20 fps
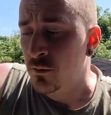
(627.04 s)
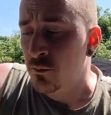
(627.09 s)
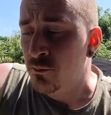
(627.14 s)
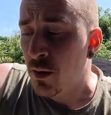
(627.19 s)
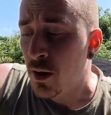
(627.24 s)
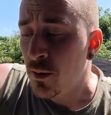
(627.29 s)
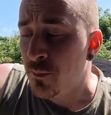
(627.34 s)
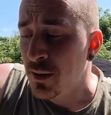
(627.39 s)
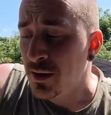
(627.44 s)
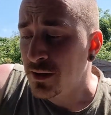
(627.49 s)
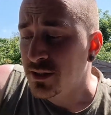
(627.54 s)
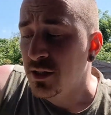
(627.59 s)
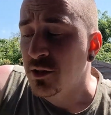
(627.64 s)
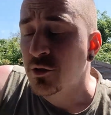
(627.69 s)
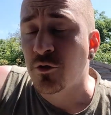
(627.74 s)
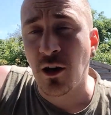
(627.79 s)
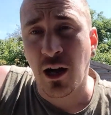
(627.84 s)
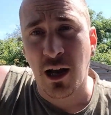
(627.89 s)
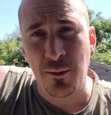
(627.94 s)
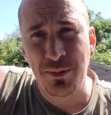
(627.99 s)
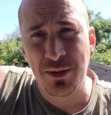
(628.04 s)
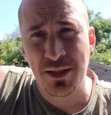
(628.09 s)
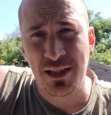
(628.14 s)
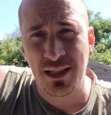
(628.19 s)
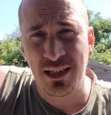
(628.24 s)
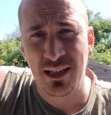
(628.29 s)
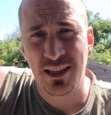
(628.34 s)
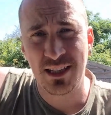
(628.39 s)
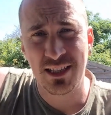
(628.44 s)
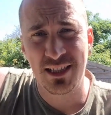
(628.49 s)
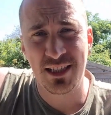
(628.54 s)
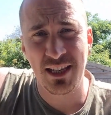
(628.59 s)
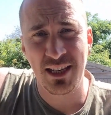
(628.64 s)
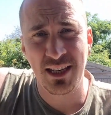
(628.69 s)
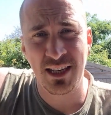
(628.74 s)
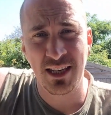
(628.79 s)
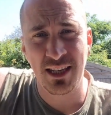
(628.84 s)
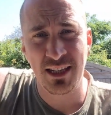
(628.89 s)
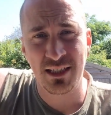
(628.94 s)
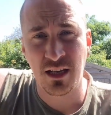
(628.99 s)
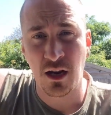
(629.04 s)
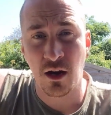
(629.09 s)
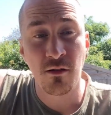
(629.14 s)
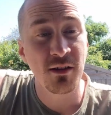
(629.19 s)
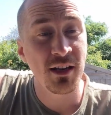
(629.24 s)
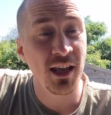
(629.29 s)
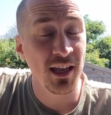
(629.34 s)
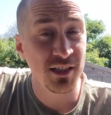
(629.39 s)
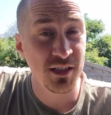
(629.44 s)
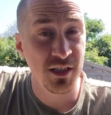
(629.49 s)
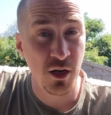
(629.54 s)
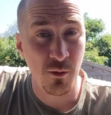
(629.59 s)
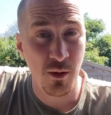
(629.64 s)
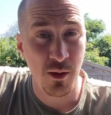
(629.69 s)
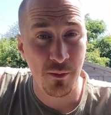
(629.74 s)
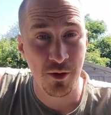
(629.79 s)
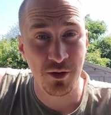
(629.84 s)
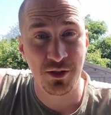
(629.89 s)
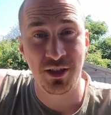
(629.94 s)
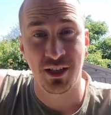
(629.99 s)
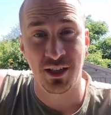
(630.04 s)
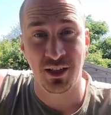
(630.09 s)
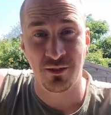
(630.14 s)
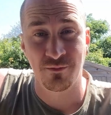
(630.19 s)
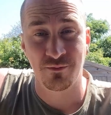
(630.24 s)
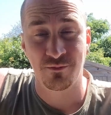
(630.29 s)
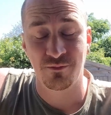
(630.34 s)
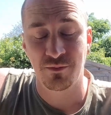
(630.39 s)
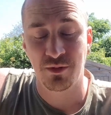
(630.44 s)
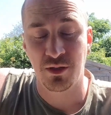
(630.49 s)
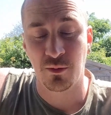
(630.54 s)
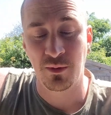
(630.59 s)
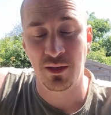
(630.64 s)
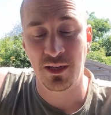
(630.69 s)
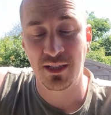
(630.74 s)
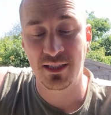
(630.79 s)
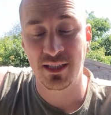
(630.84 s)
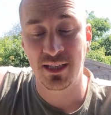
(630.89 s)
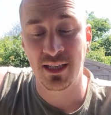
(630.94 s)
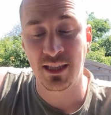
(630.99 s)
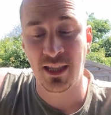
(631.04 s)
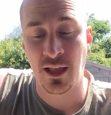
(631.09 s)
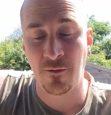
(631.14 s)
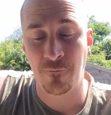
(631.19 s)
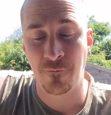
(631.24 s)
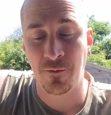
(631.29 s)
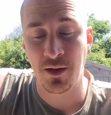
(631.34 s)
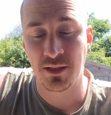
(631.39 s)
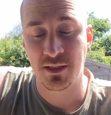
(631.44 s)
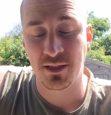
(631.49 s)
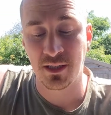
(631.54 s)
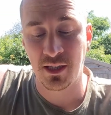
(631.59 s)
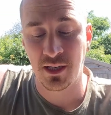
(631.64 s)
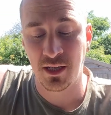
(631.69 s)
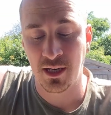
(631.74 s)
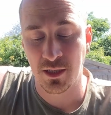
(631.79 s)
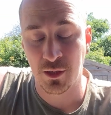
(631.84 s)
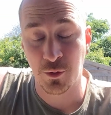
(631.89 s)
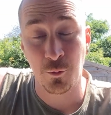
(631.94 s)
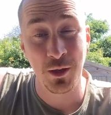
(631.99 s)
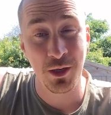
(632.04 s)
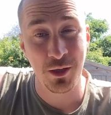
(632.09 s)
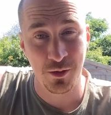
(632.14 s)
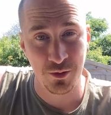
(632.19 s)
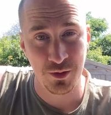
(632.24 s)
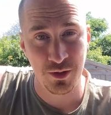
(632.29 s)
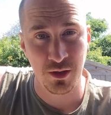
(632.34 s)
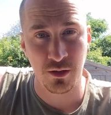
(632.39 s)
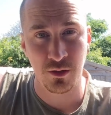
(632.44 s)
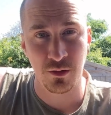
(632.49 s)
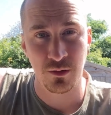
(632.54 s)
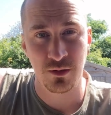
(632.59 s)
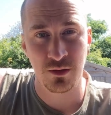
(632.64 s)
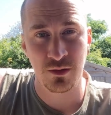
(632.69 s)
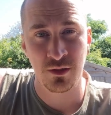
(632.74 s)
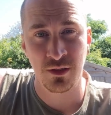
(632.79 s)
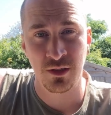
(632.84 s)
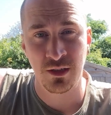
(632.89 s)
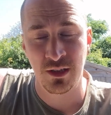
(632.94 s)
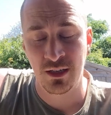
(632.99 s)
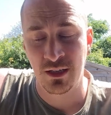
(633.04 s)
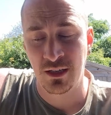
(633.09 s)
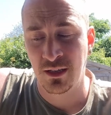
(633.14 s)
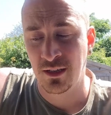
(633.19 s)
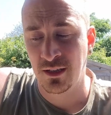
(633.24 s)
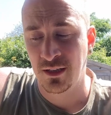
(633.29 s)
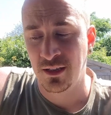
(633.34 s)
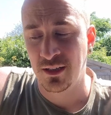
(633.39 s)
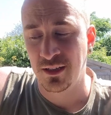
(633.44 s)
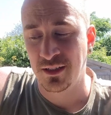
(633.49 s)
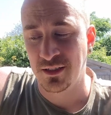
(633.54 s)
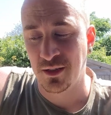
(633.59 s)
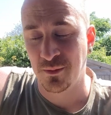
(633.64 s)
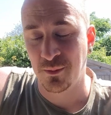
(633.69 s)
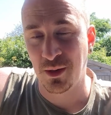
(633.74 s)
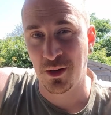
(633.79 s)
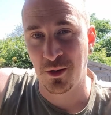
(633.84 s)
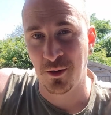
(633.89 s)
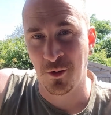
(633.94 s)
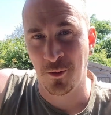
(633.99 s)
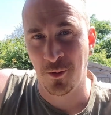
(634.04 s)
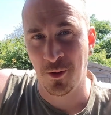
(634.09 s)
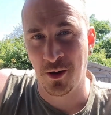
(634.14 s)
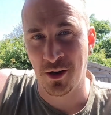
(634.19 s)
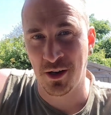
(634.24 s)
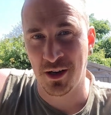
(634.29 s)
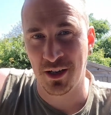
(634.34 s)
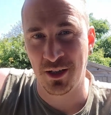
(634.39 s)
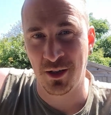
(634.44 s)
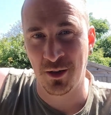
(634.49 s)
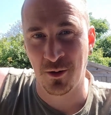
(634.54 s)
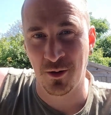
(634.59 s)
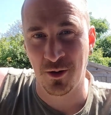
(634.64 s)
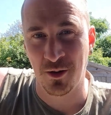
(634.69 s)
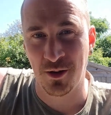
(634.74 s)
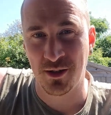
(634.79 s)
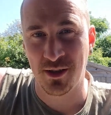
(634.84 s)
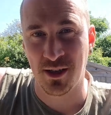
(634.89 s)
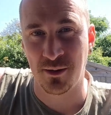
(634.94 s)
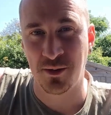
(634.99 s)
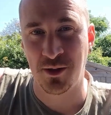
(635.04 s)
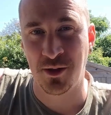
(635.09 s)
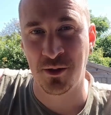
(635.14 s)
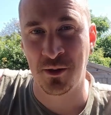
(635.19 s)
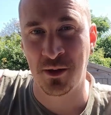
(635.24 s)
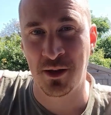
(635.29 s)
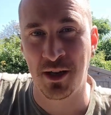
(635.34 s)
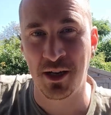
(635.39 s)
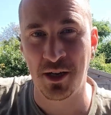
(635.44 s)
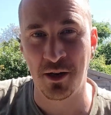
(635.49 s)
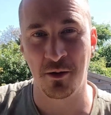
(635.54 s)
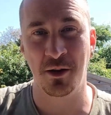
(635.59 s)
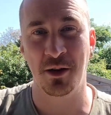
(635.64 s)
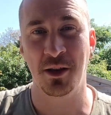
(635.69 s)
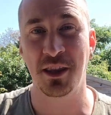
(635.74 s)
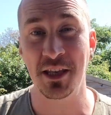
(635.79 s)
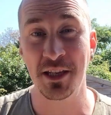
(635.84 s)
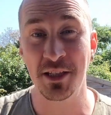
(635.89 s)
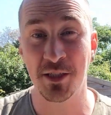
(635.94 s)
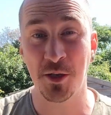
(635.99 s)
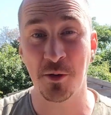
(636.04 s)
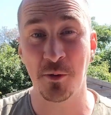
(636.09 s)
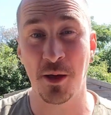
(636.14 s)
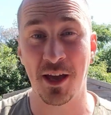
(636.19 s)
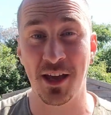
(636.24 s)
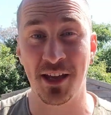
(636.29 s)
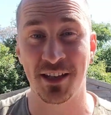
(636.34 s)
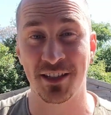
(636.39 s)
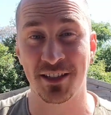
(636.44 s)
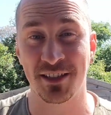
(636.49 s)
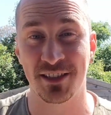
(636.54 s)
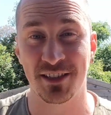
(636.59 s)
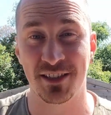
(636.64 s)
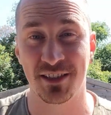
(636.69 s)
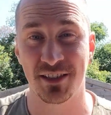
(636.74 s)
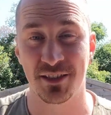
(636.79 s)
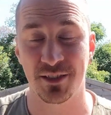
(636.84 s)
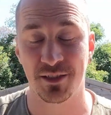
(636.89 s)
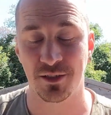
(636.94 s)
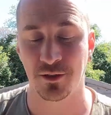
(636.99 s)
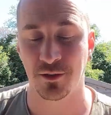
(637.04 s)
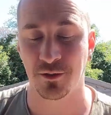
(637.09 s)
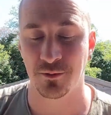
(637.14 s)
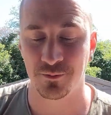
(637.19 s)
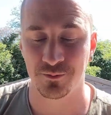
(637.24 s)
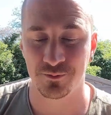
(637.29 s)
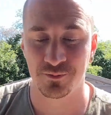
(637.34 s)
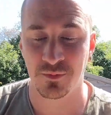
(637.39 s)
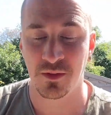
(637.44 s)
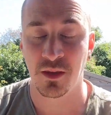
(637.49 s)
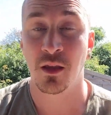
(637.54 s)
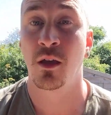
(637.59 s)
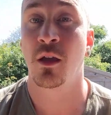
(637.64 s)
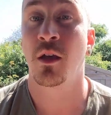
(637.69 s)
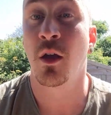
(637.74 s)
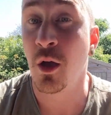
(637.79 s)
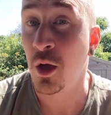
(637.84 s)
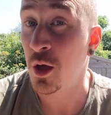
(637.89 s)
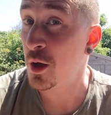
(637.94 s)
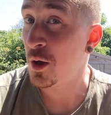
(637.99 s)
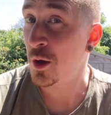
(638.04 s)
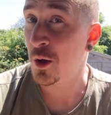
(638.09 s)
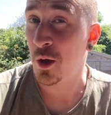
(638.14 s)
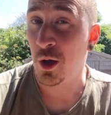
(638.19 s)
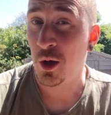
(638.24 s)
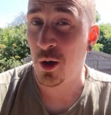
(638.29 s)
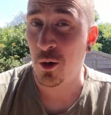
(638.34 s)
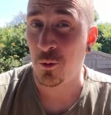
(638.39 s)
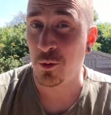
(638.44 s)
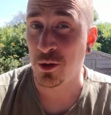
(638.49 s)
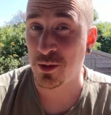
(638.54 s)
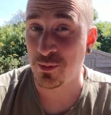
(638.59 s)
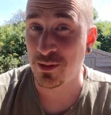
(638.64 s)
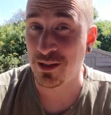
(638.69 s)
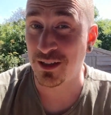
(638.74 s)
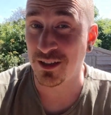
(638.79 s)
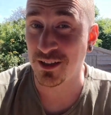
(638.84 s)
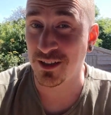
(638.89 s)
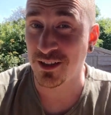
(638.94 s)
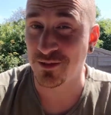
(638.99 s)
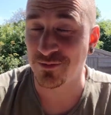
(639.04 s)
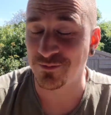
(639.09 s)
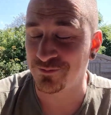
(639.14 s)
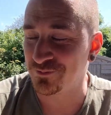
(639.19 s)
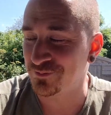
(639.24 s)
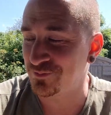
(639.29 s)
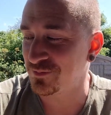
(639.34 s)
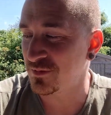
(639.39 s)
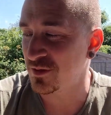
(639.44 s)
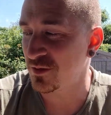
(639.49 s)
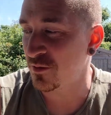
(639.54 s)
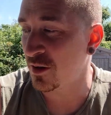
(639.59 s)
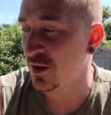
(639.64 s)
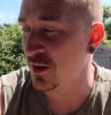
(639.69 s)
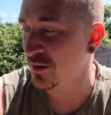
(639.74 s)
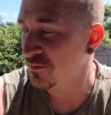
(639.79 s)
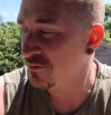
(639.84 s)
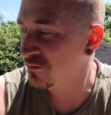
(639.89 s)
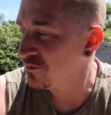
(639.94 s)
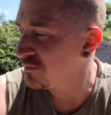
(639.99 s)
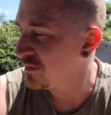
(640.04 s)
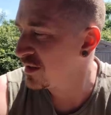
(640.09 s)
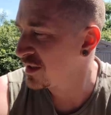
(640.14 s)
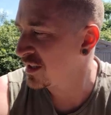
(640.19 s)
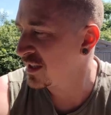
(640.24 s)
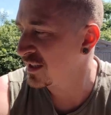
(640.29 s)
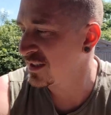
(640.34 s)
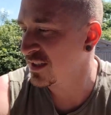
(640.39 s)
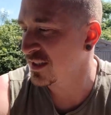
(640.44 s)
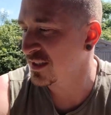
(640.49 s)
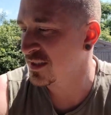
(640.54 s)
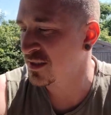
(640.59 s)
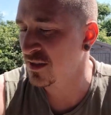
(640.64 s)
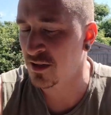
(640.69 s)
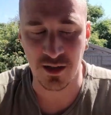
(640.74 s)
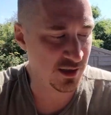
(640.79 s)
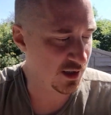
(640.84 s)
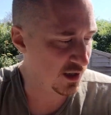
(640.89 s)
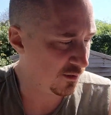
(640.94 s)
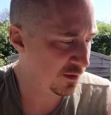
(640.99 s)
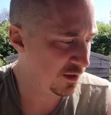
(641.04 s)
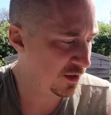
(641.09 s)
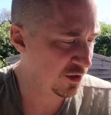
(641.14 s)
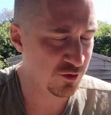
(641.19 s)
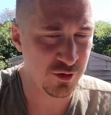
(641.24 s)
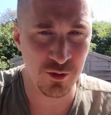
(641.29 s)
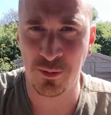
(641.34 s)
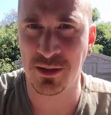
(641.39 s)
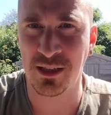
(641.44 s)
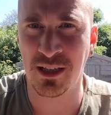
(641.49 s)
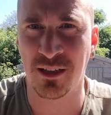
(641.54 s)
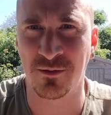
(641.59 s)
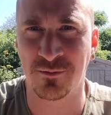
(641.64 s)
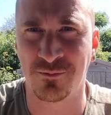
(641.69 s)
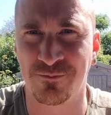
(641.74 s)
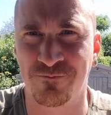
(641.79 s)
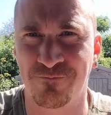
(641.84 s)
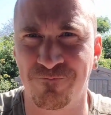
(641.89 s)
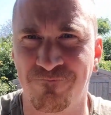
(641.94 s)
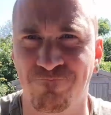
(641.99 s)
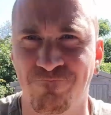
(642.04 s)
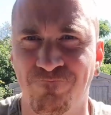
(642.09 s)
by bits and drabs, this thing currently has no MOT. So we need to get that fixed in the next week or so. It's going to be a lot of work, not a lot of time to do it, and only these two hands. So wish me luck. Right, let's get things started, shall we? Let's strip it down.